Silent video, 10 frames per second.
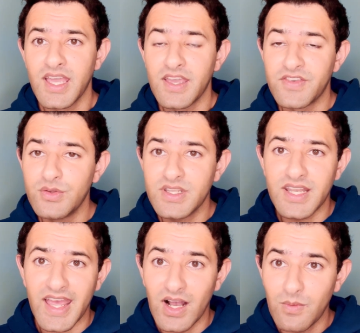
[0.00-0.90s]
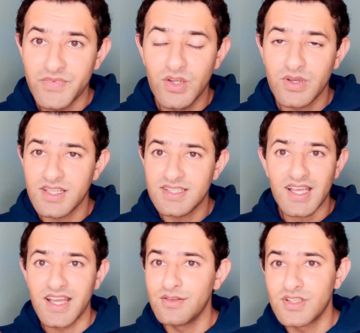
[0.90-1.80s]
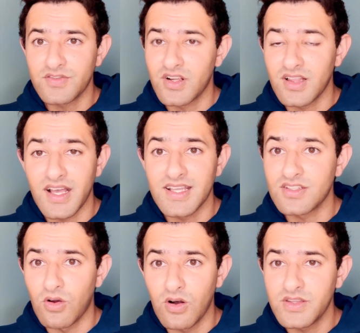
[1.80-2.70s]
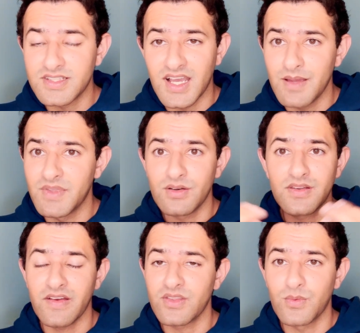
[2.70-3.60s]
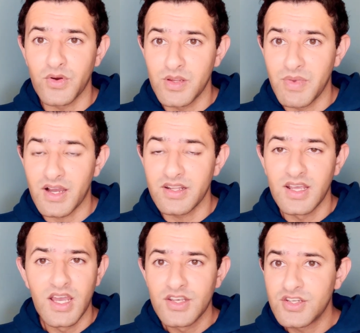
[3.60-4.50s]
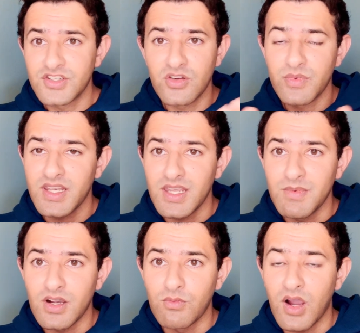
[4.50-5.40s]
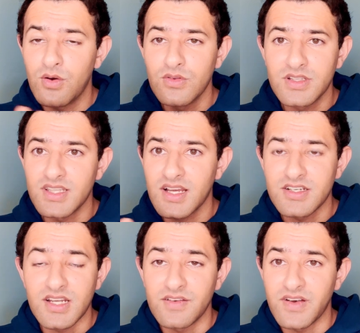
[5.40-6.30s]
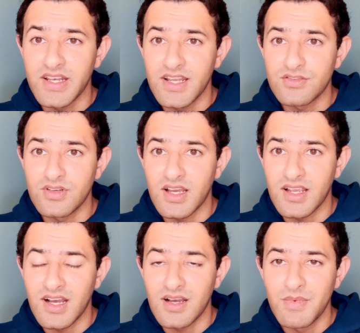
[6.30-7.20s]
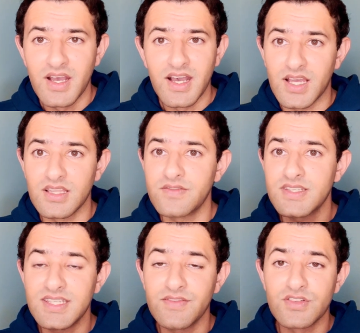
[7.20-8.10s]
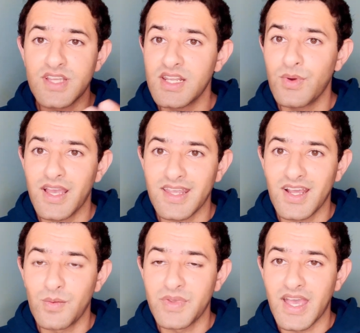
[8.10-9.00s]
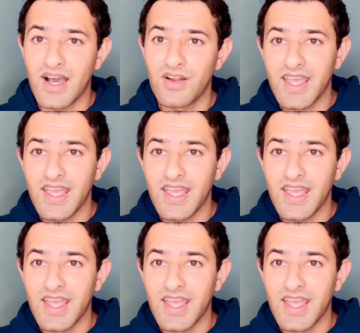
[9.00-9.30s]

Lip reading: If you need help doing this, I do this for clients all the time. They don't even have to worry about it. Just shoot me an email, raul@docshoffinancial.com. I'd love to see if there's any way I can help you out.